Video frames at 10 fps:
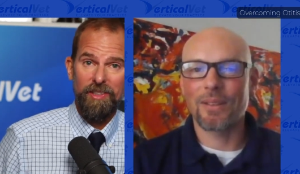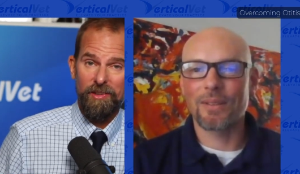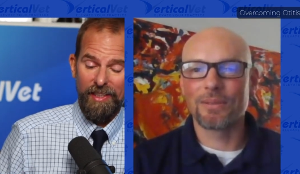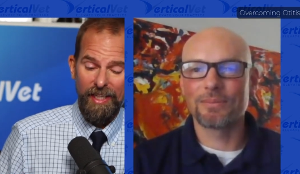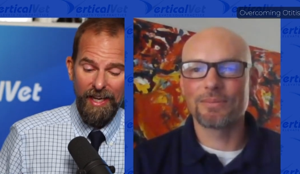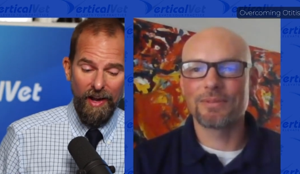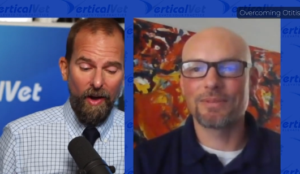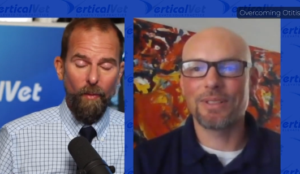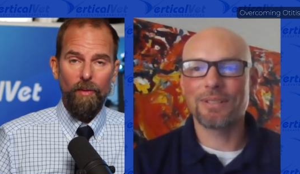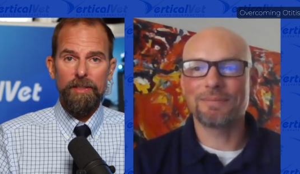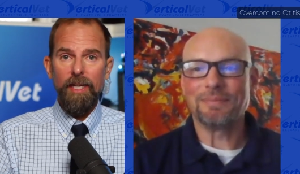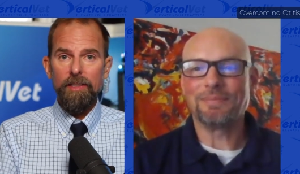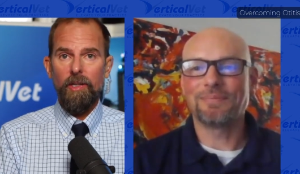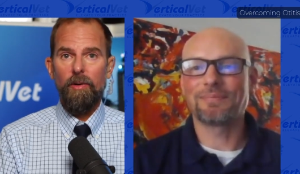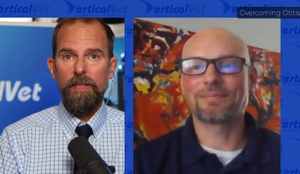Speaker 1: eventually. Well,
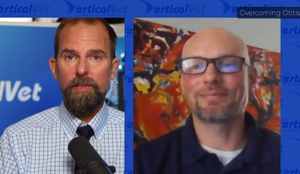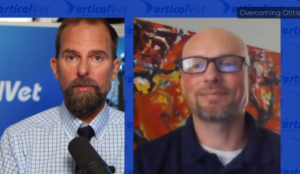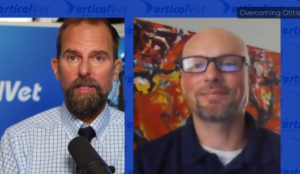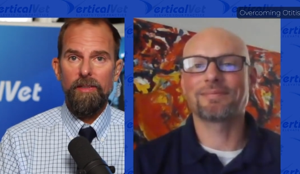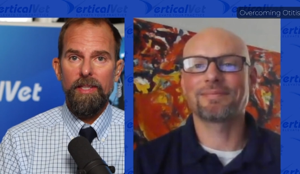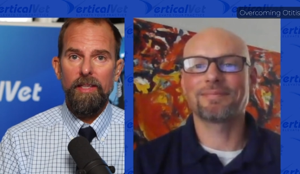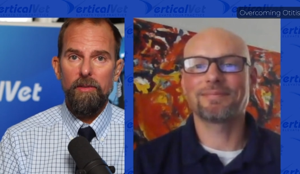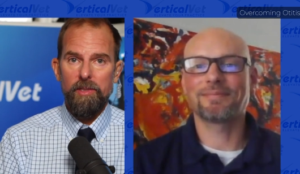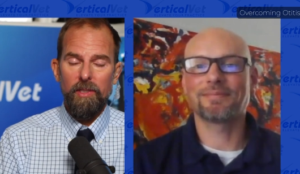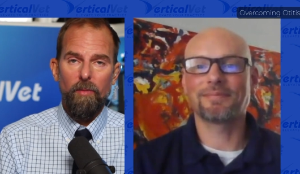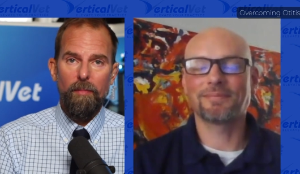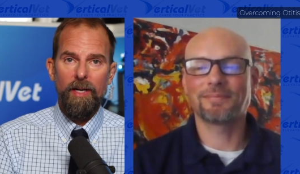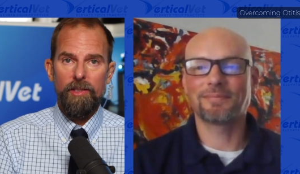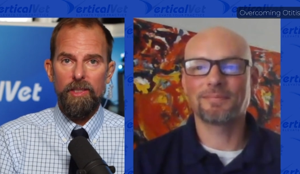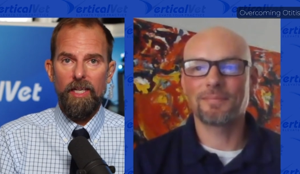Doctor Chris Reeder, thank you so
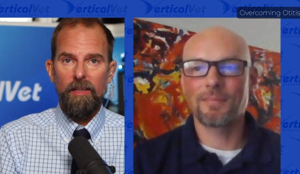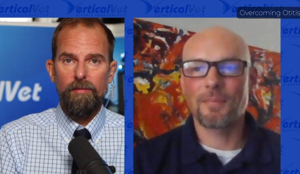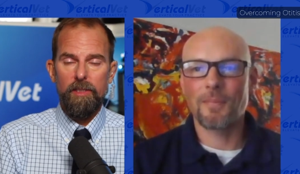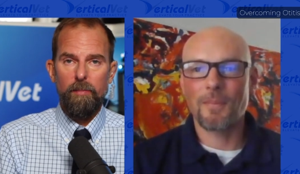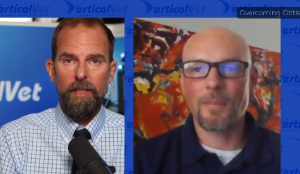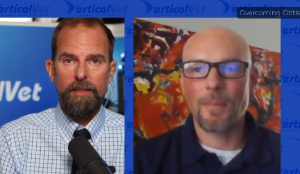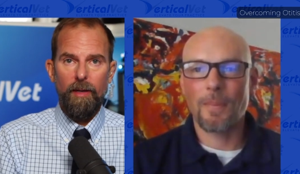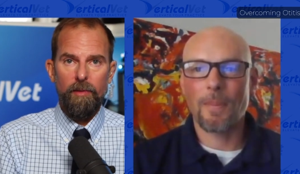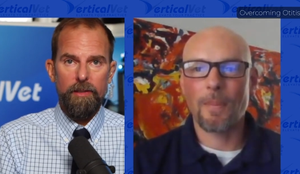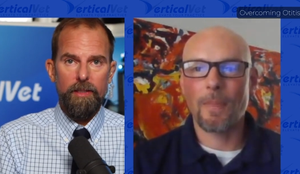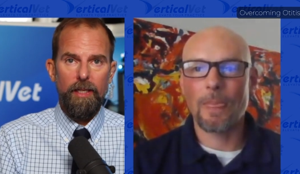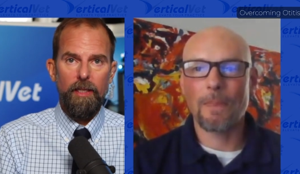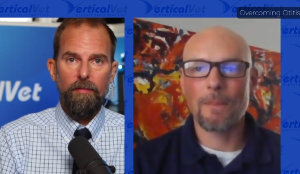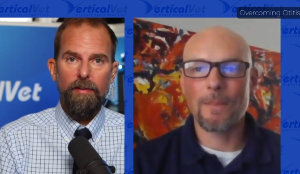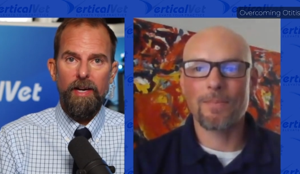much uh, for spending time with us today.
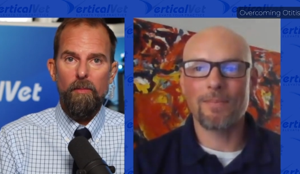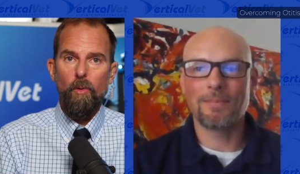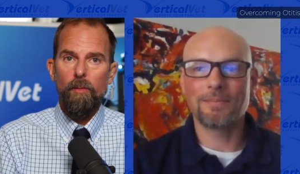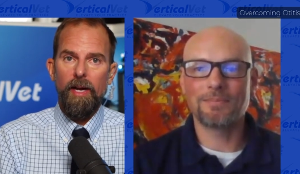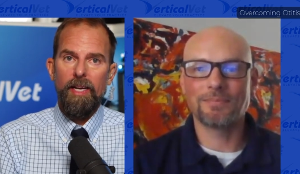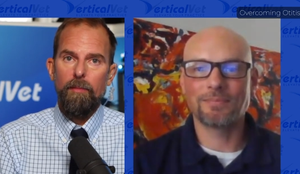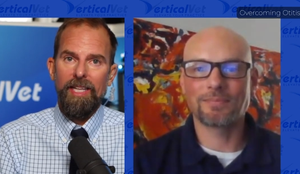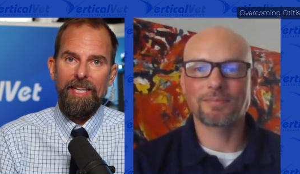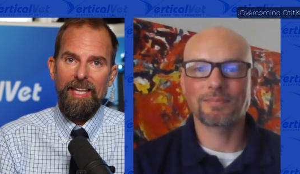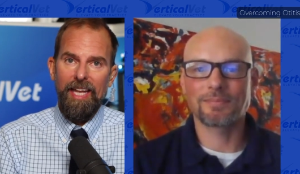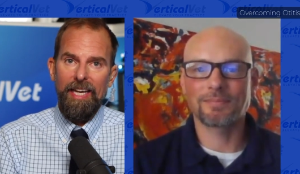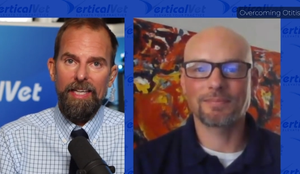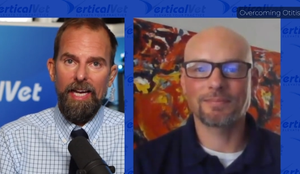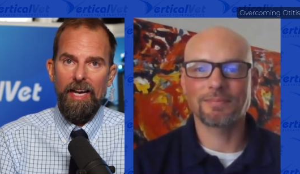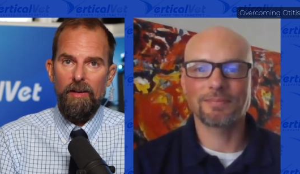You can find out more about him at
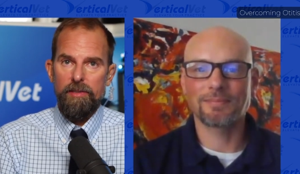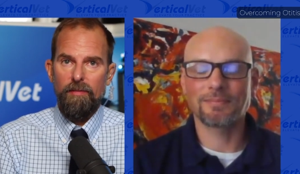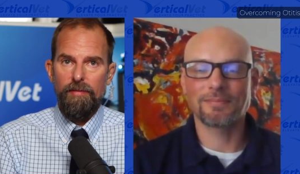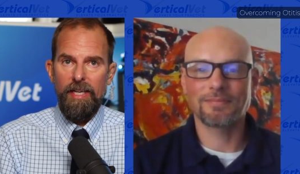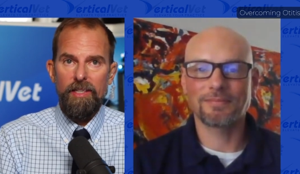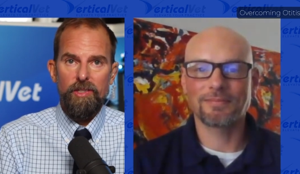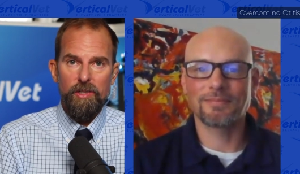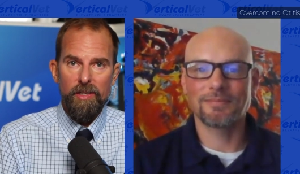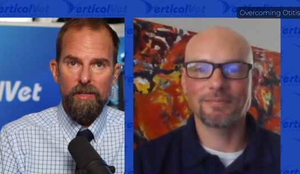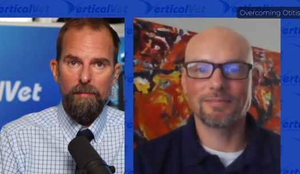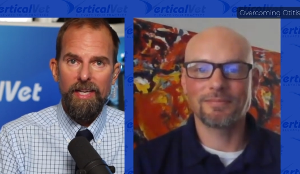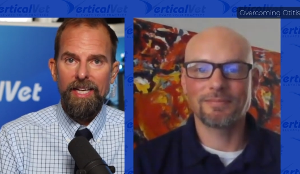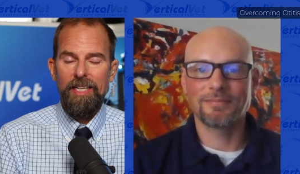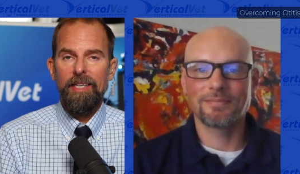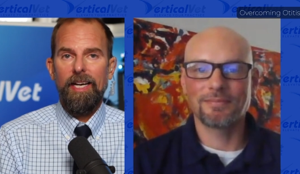lighthouse vet derm
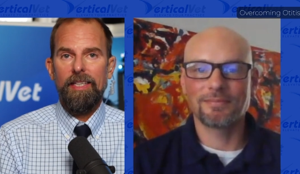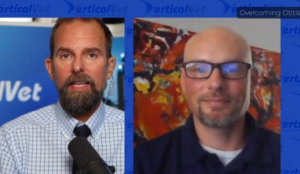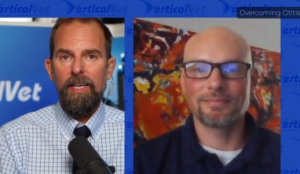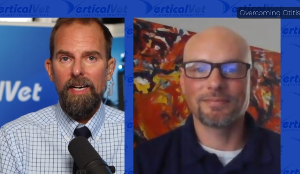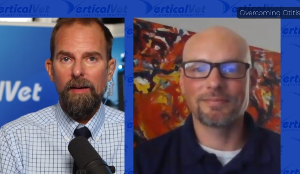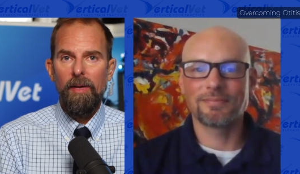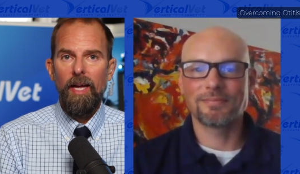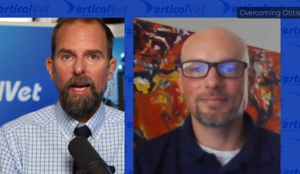dot com.